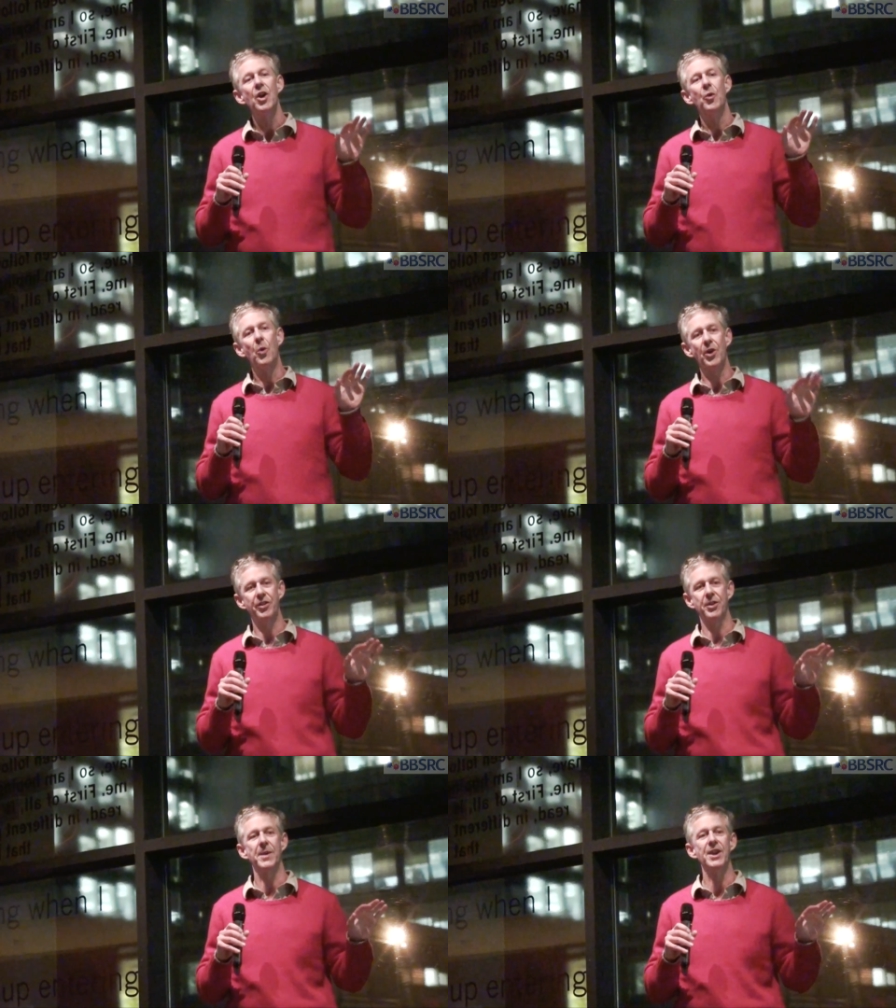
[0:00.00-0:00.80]
One
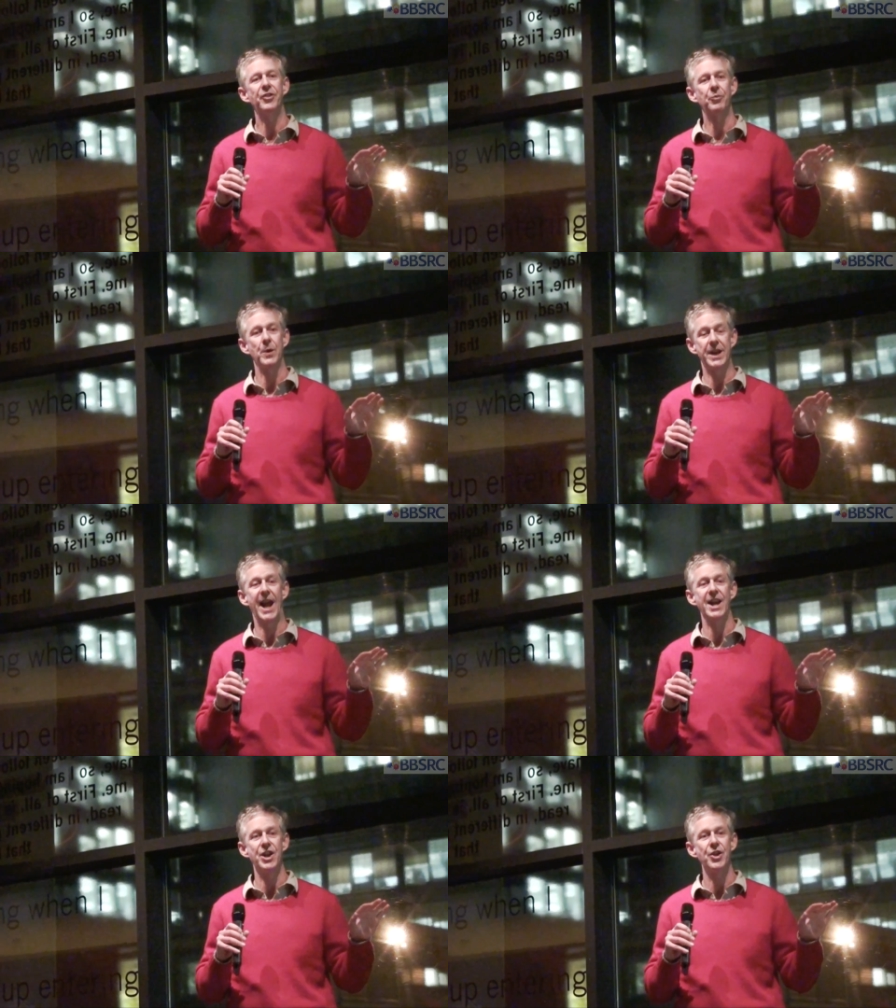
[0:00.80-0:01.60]
of them is we
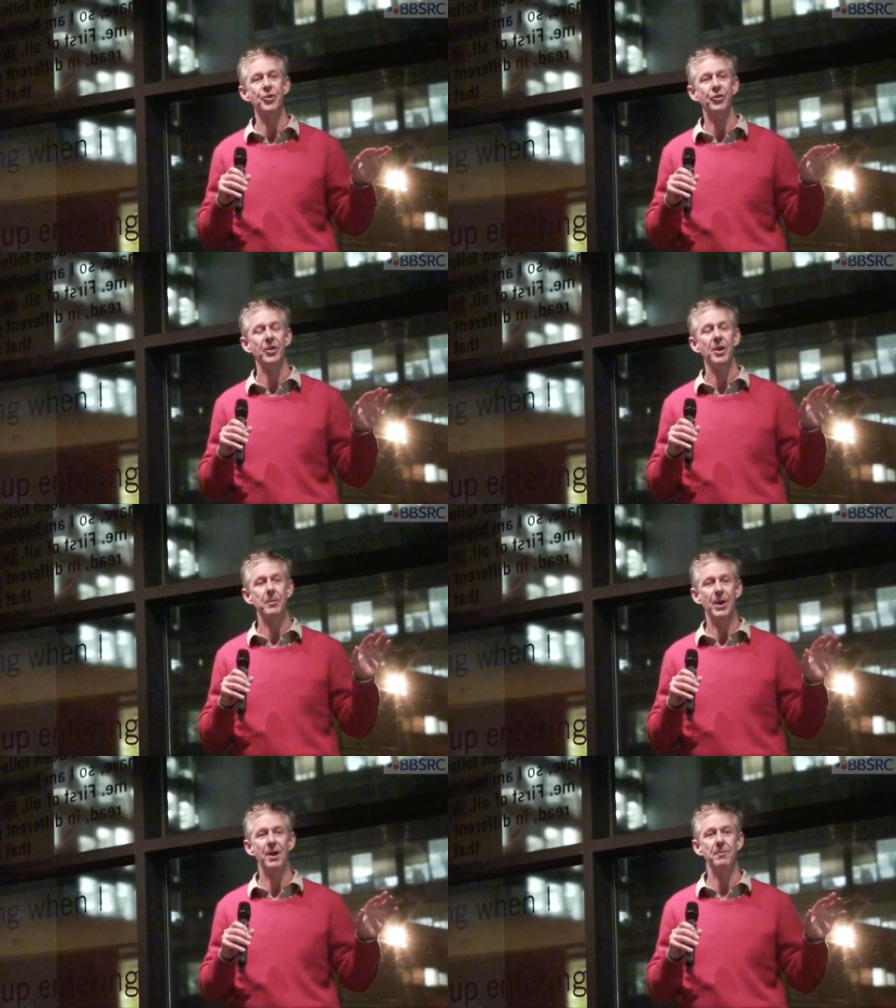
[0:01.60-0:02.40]
can use
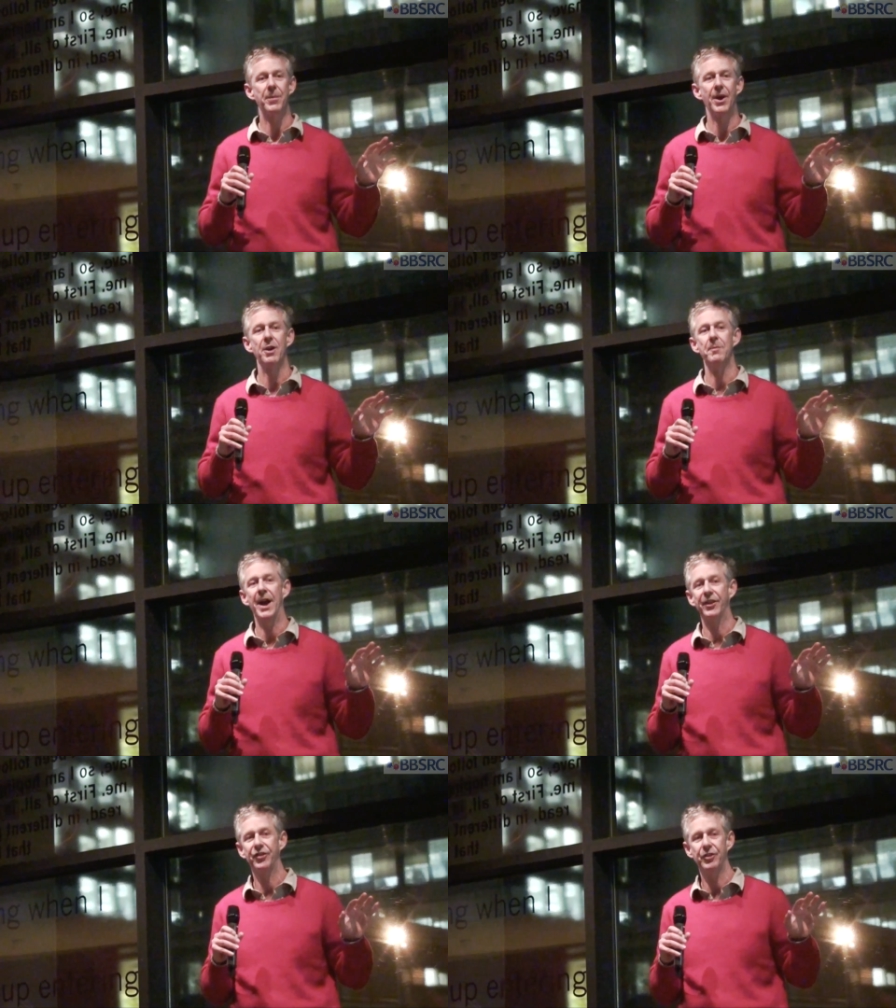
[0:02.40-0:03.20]
plant
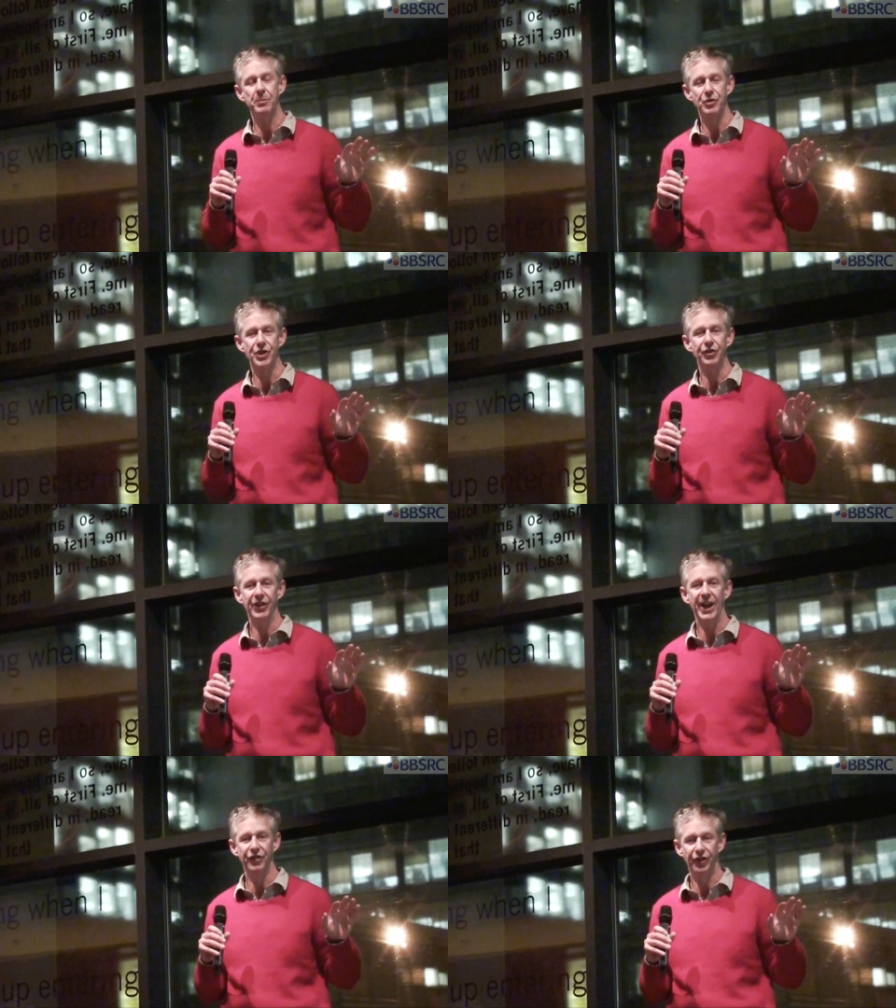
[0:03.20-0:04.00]
biomass to produce
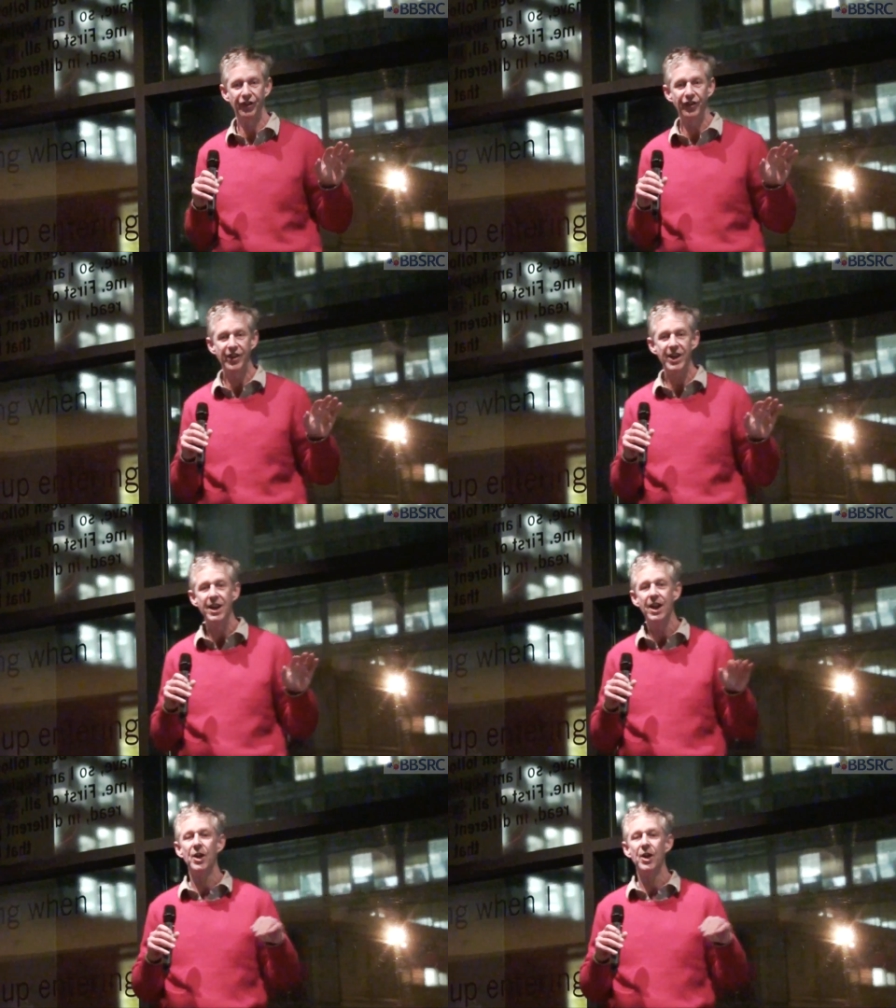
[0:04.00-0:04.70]
electricity.